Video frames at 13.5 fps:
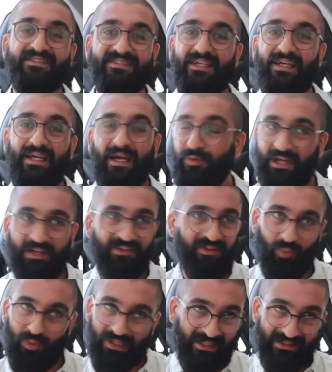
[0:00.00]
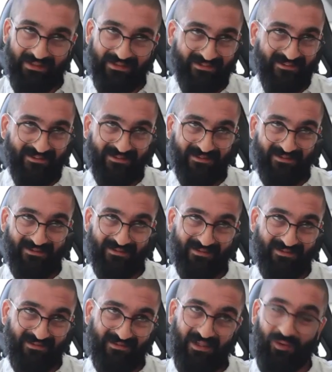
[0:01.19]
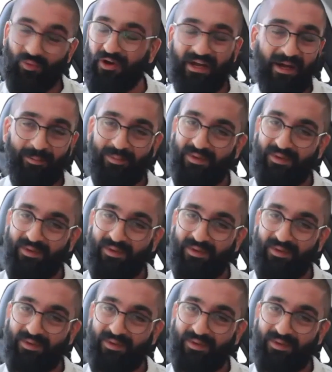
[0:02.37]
And without the willingness, it won't happen.